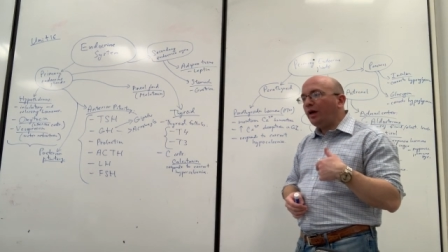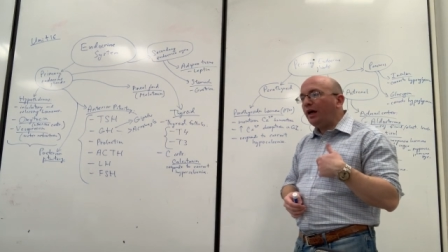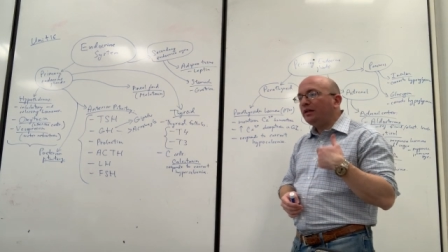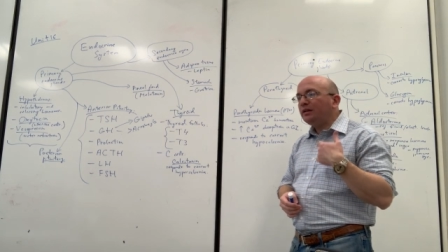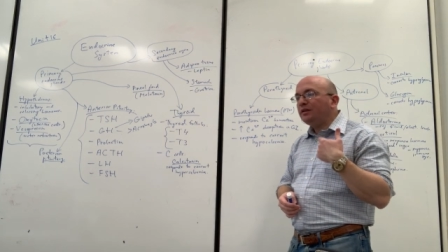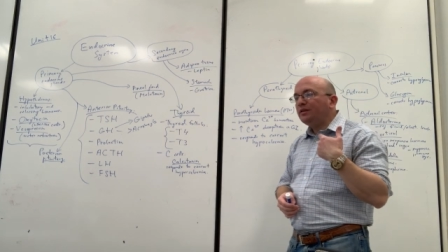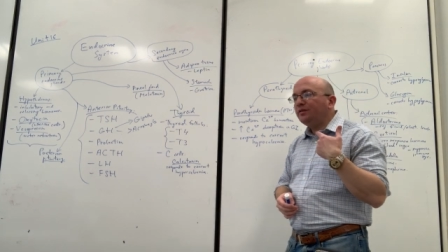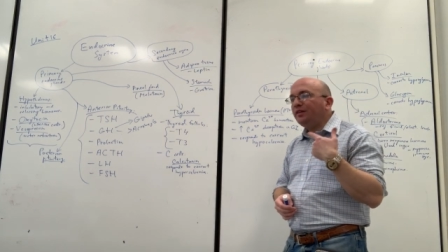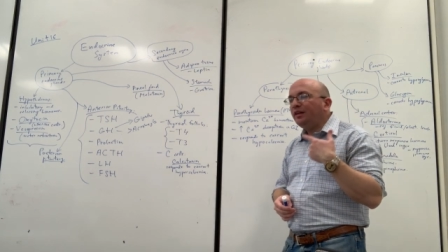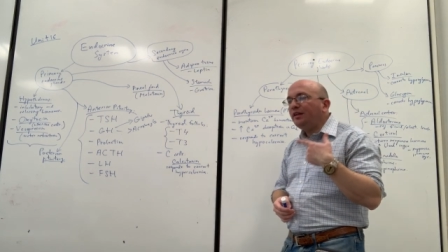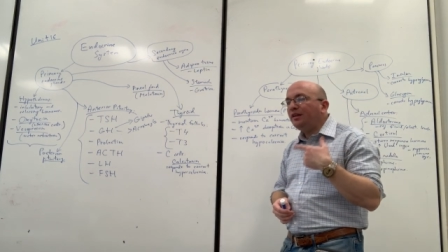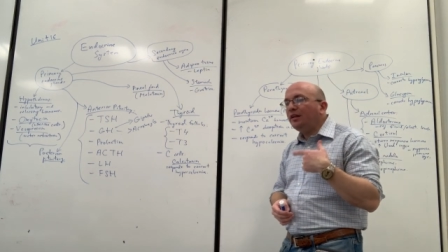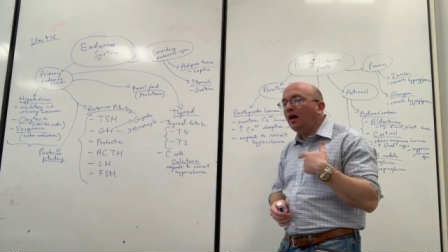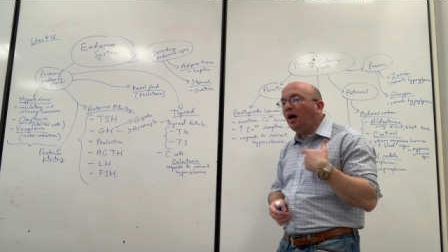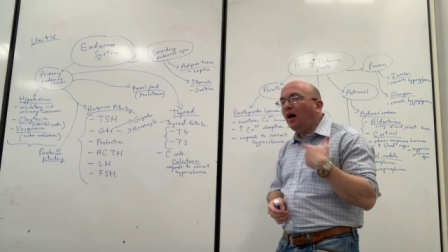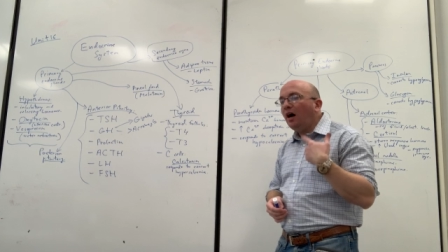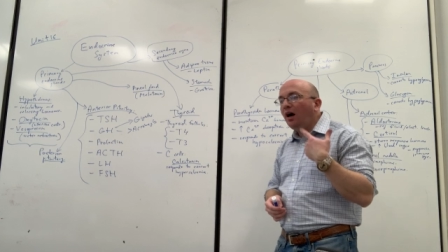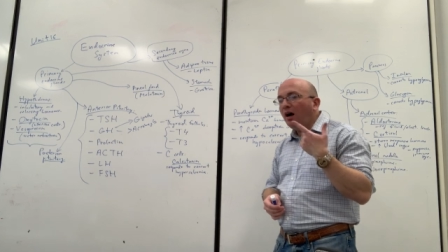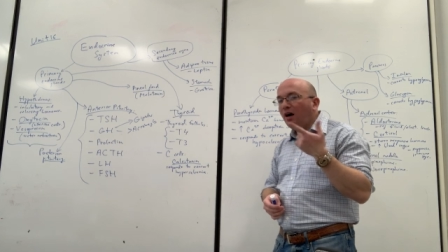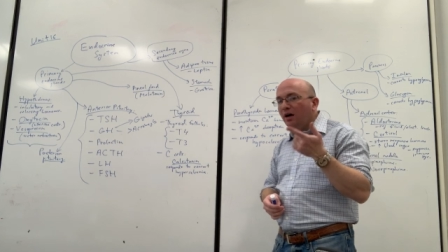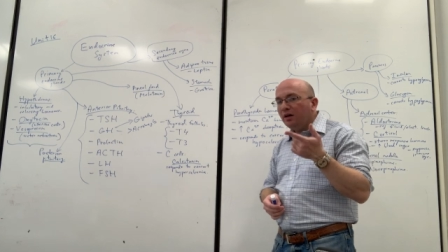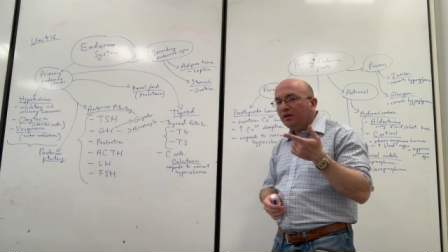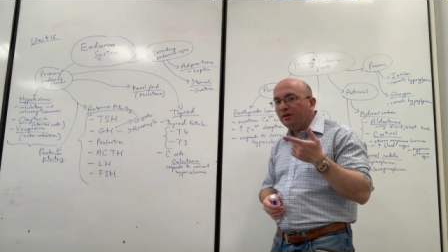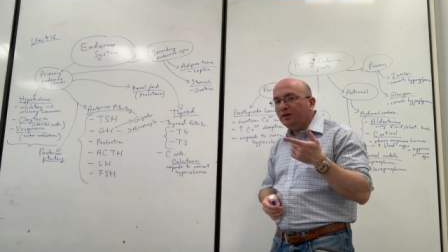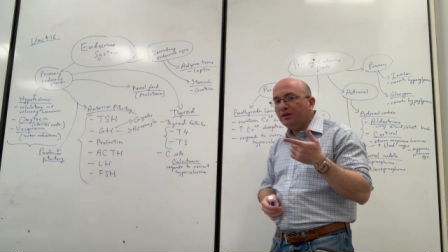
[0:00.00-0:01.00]
activate
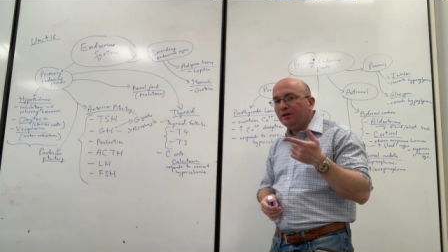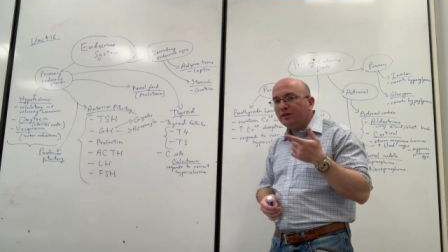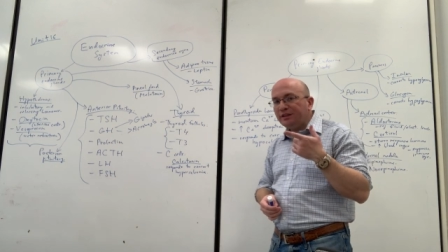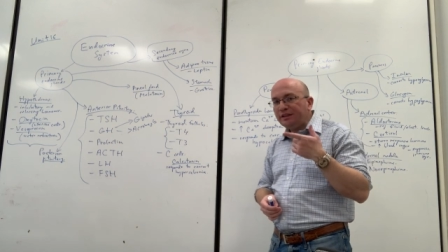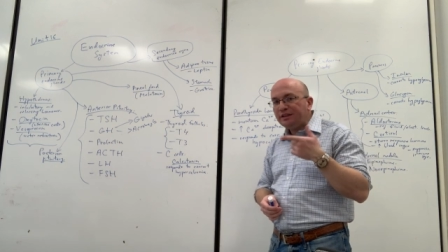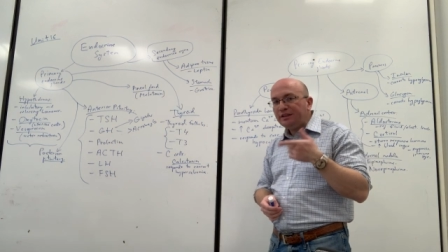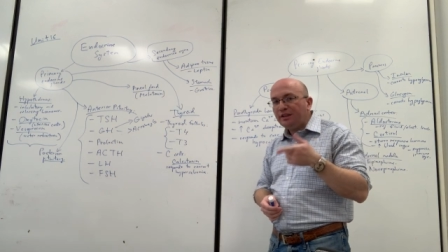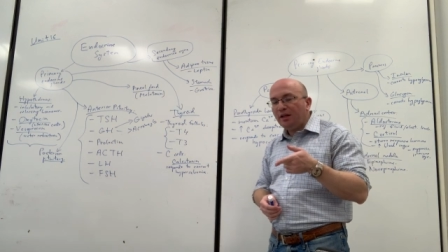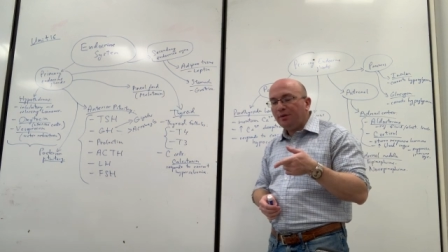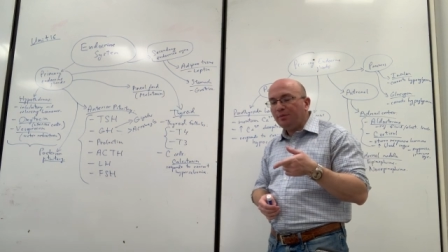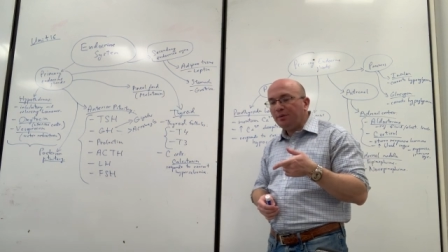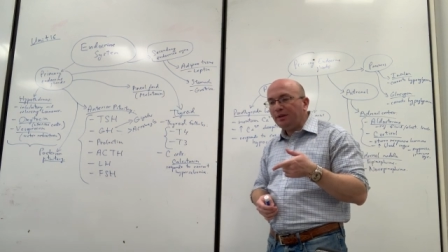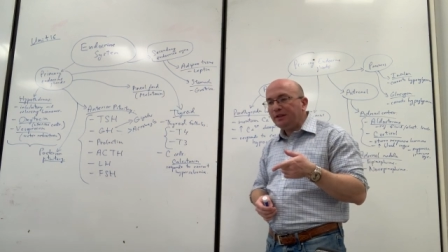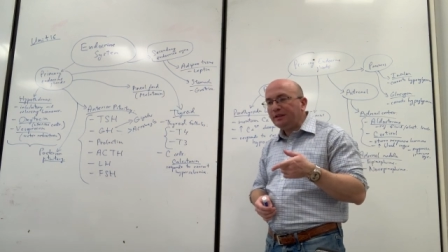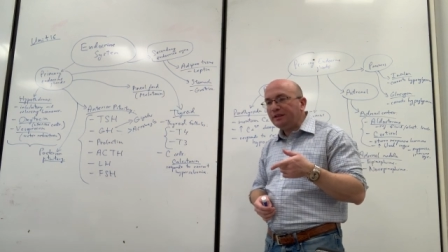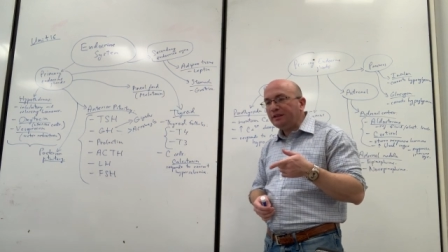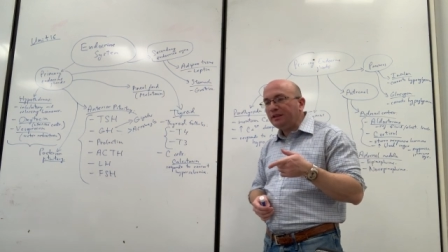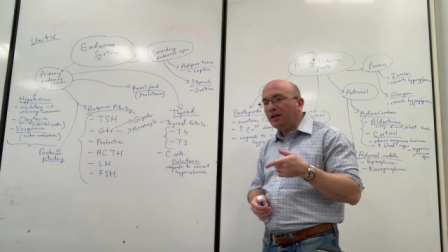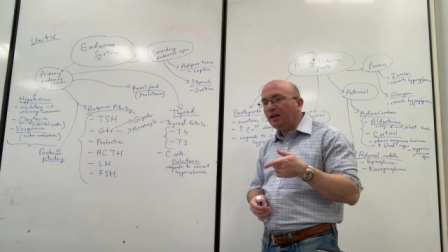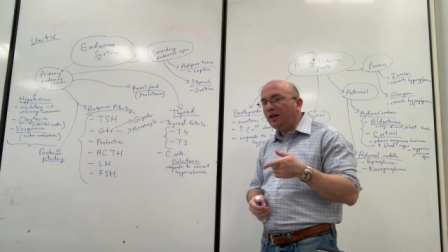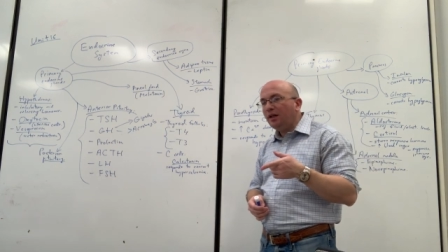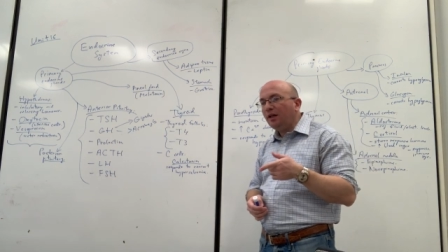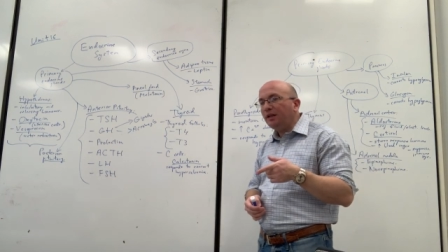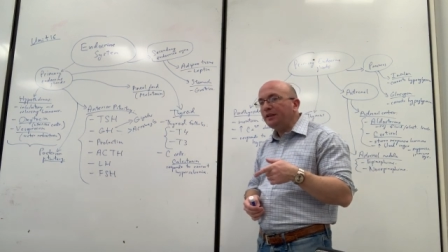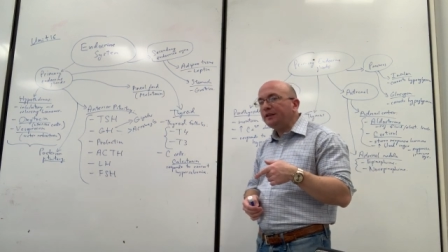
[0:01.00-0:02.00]
other stomach
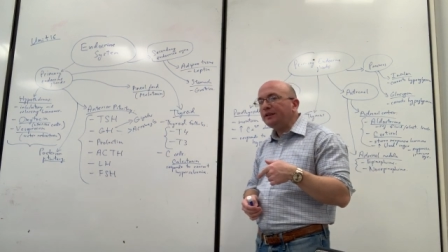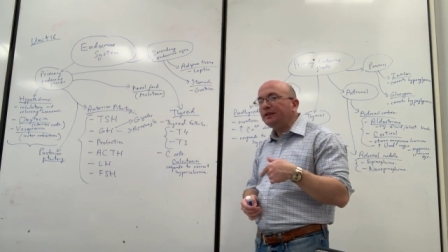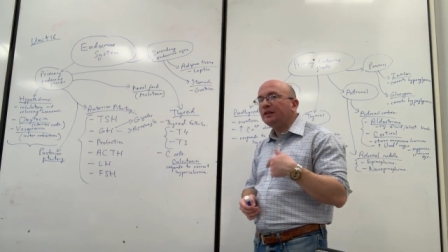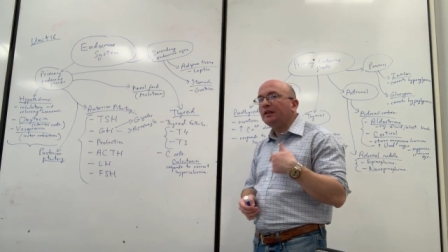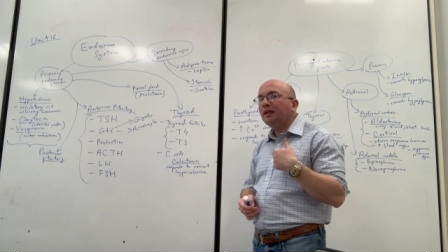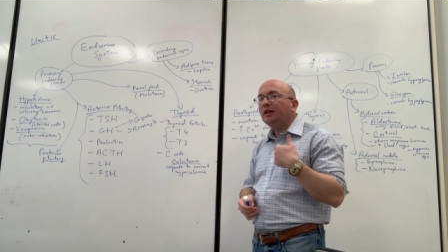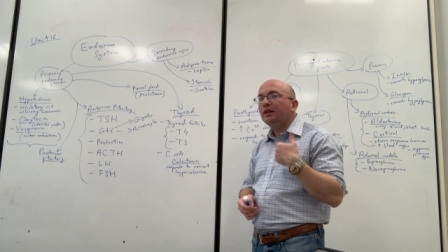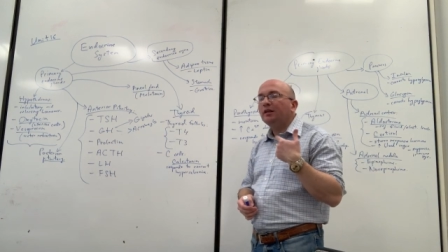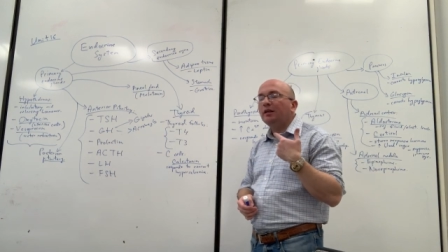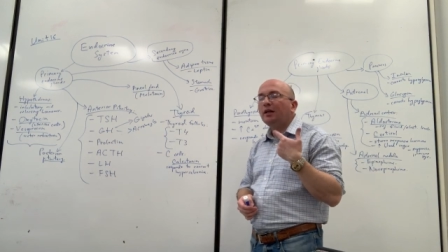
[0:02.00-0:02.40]
cells